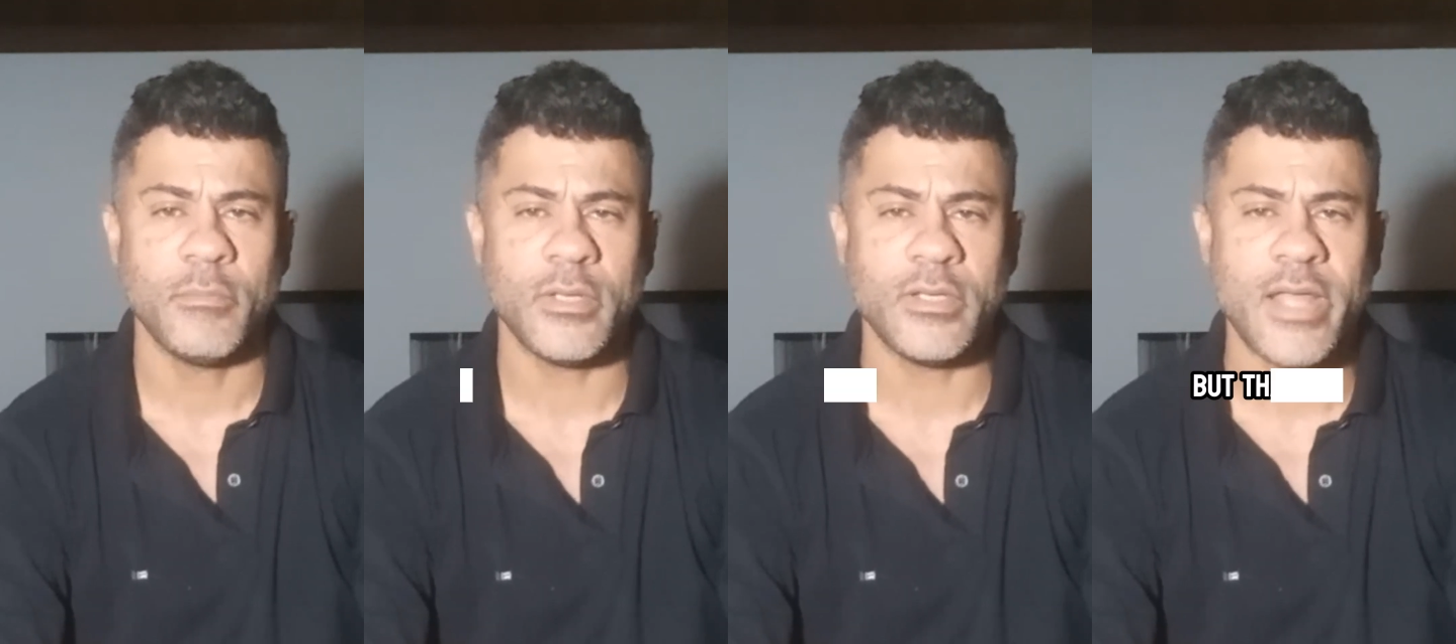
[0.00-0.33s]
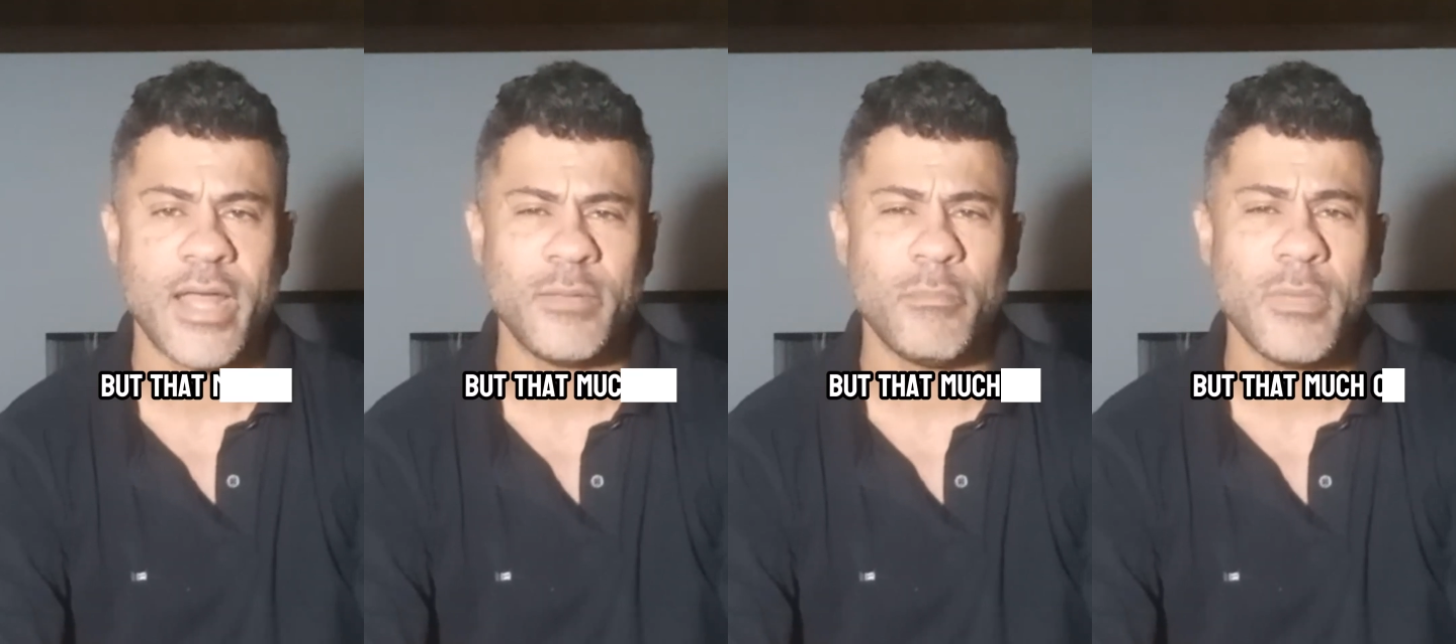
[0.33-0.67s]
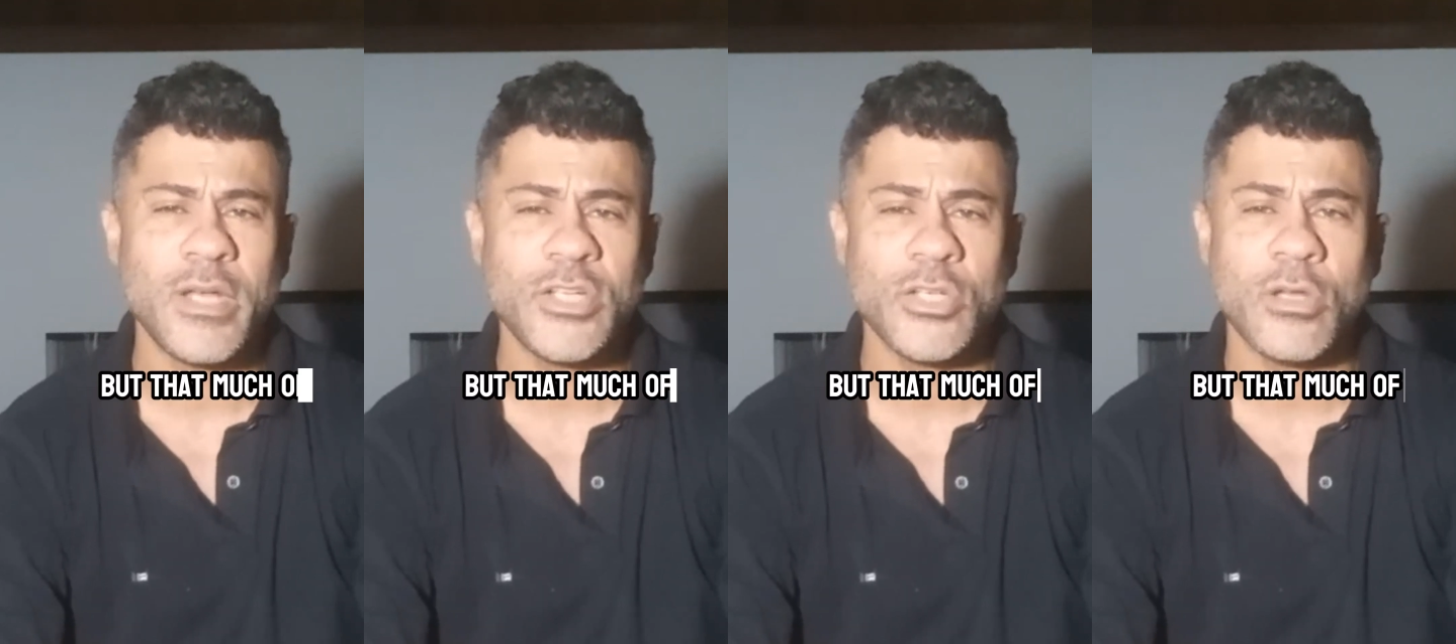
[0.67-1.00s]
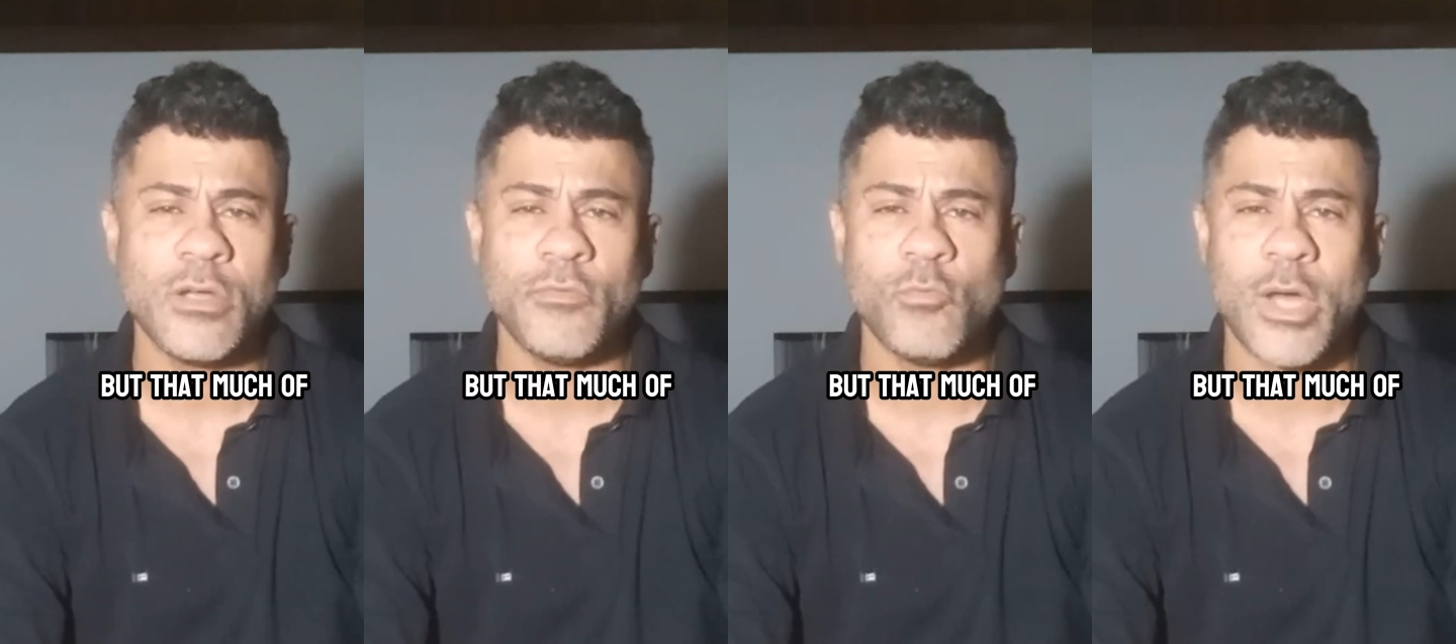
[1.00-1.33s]
but that
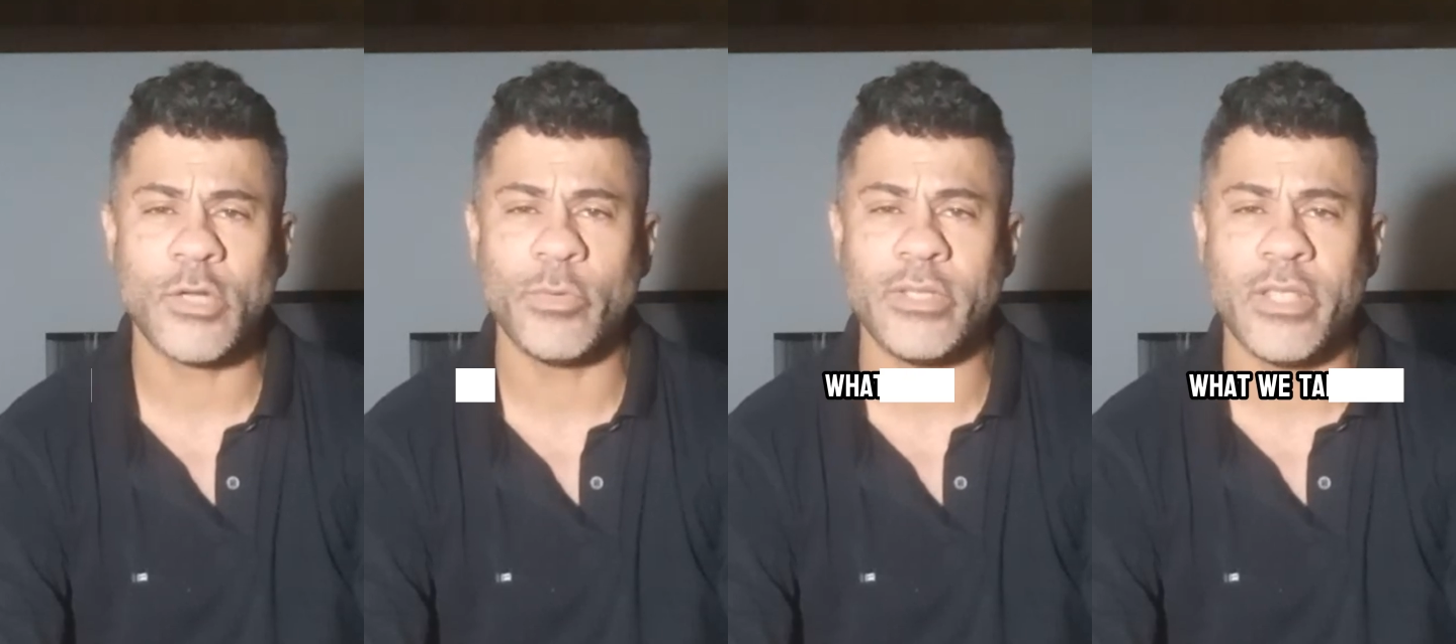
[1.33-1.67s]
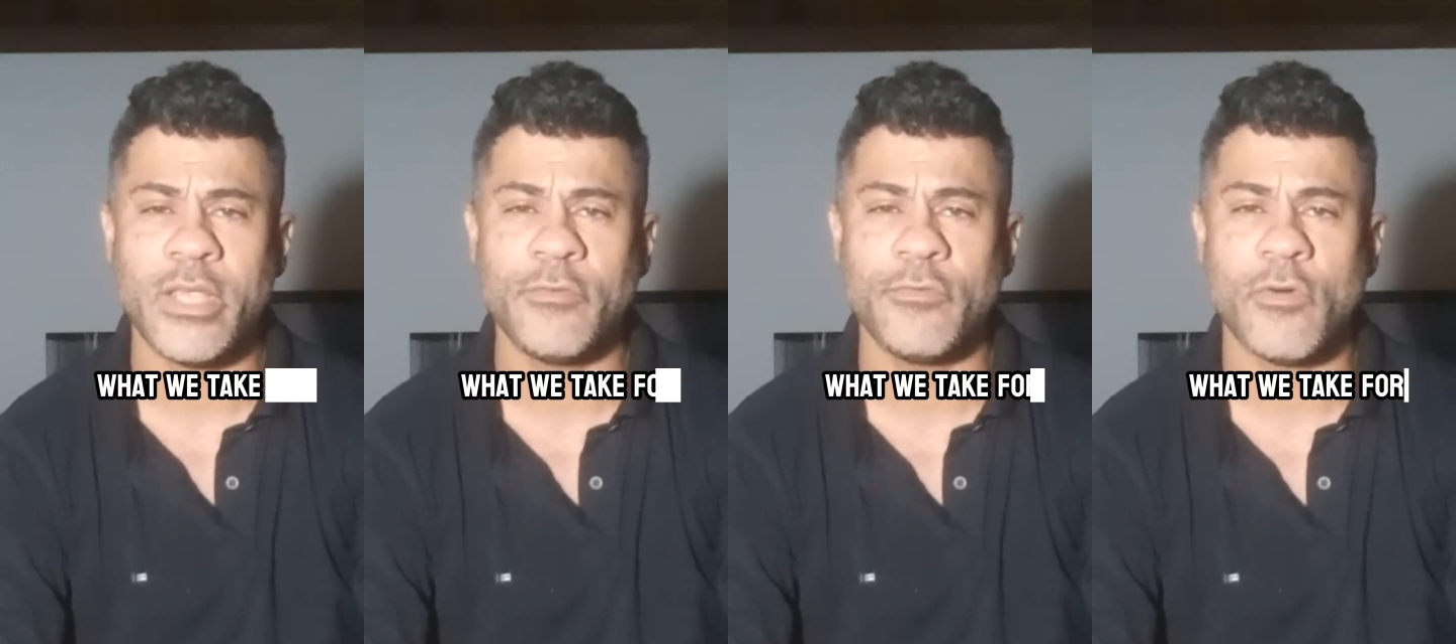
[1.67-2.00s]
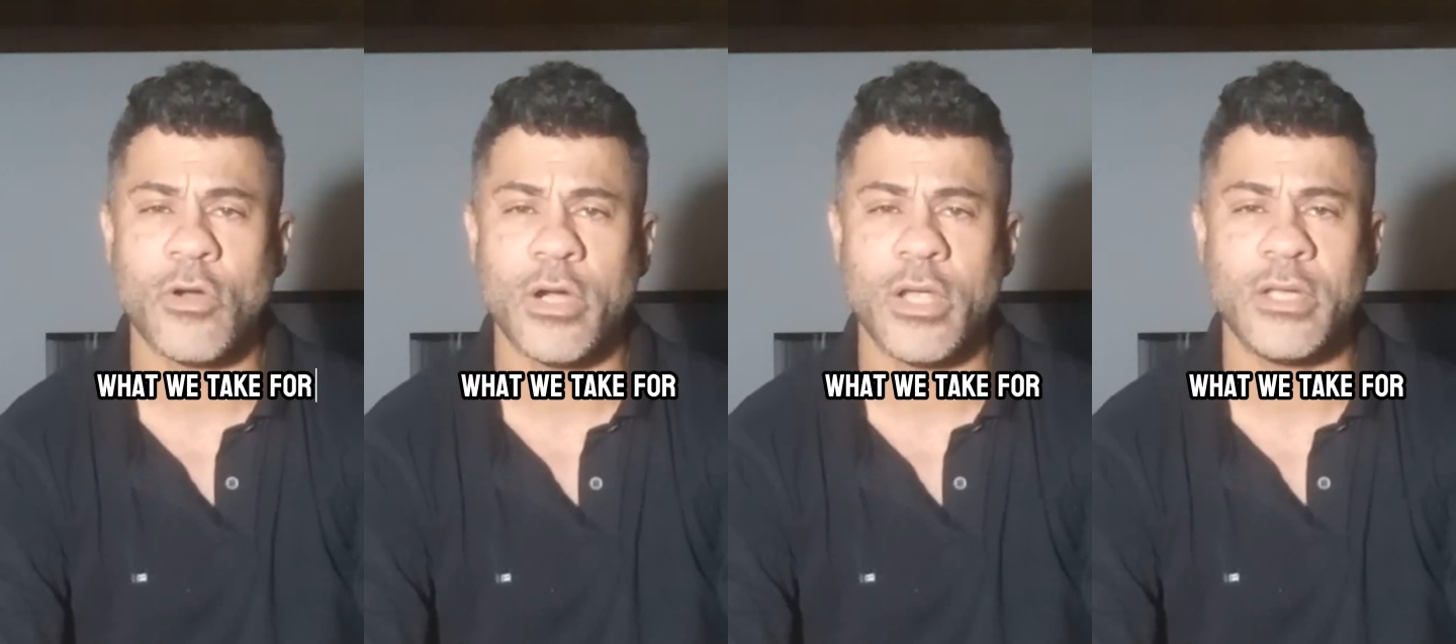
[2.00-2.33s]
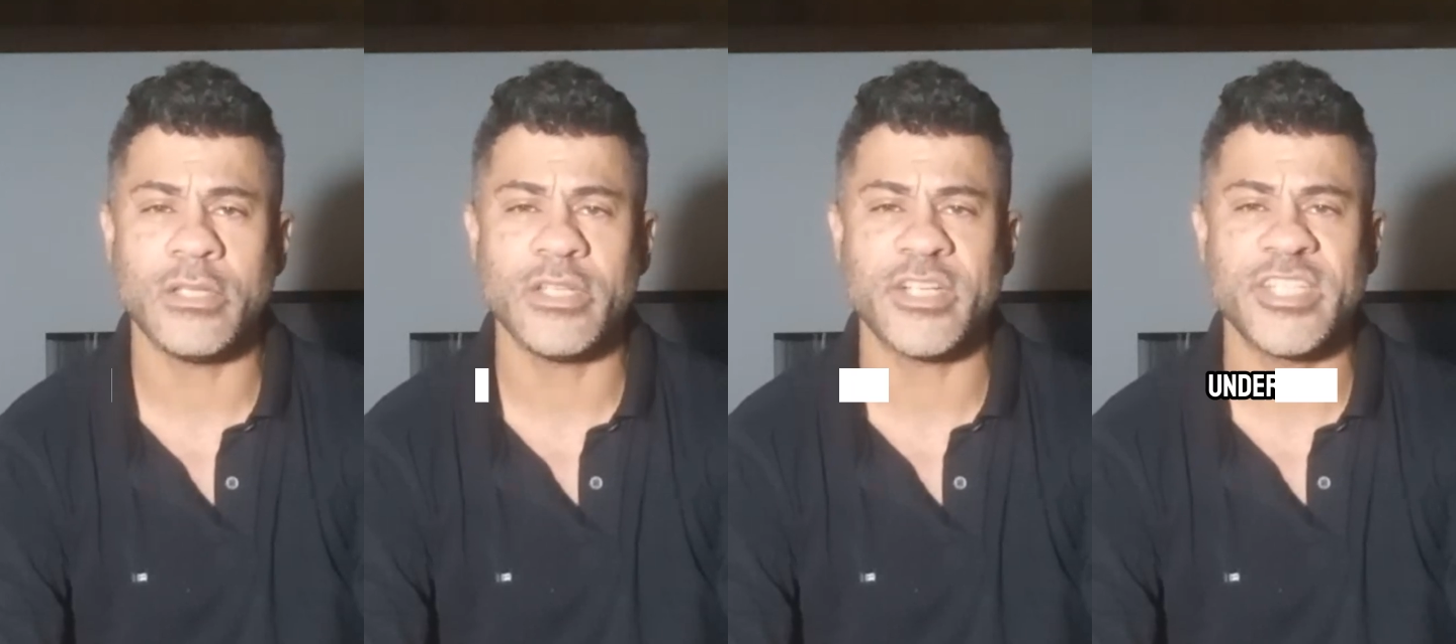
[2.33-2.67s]
much of what we take for
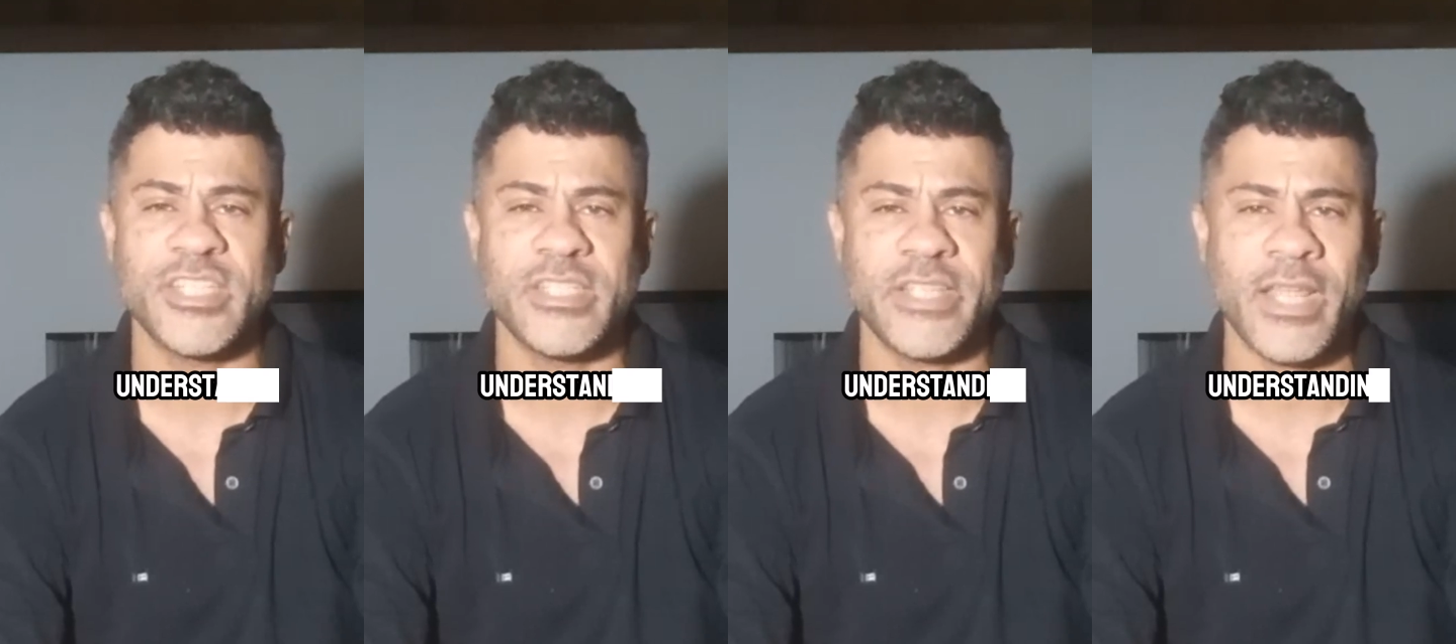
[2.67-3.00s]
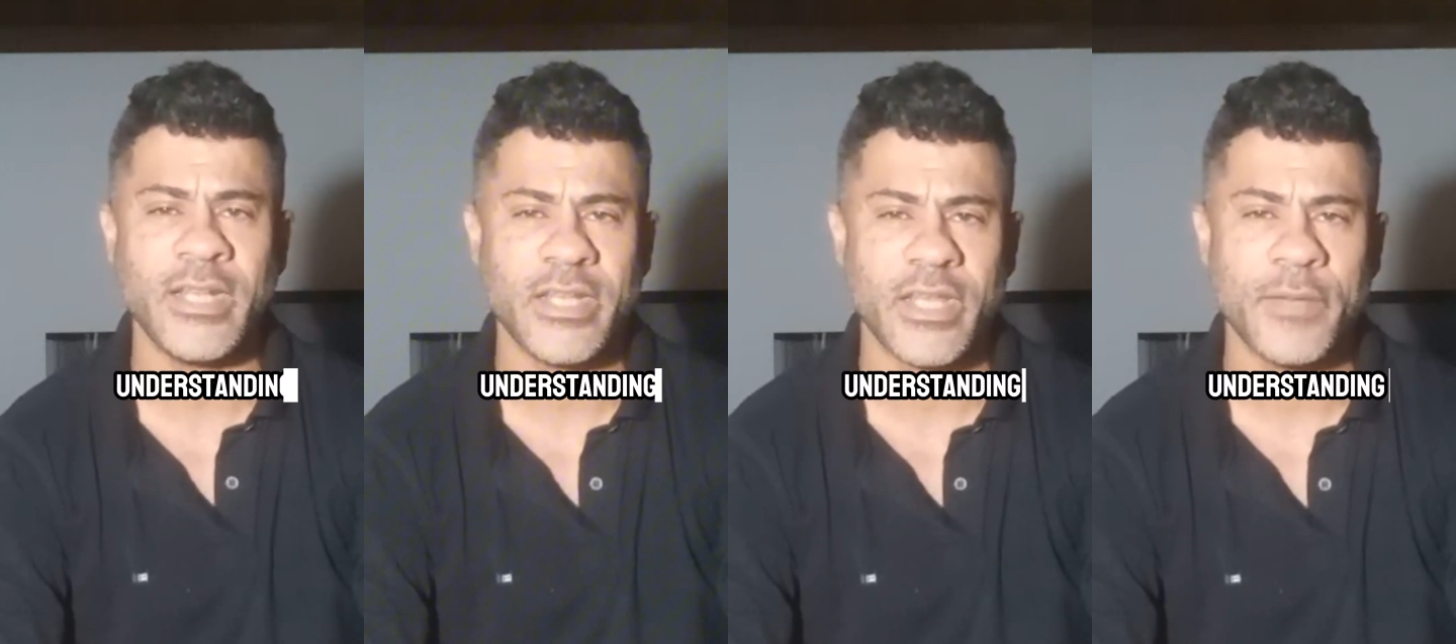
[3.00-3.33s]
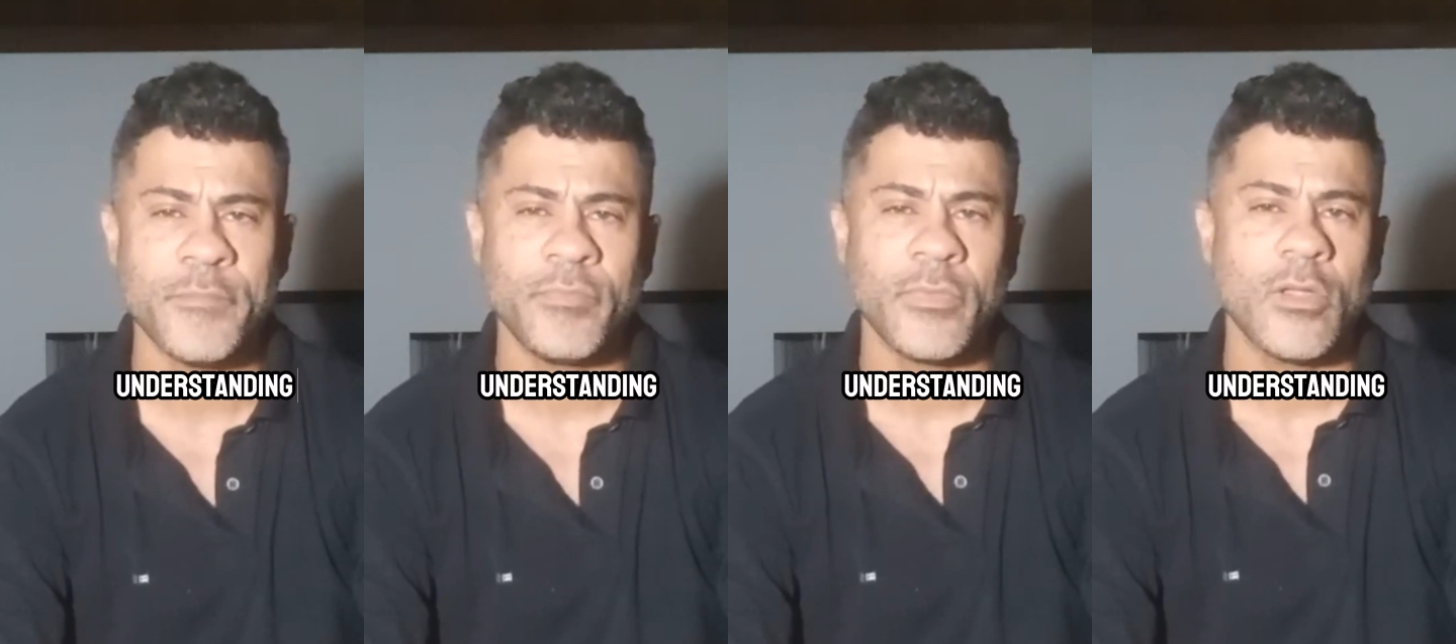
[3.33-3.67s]
understanding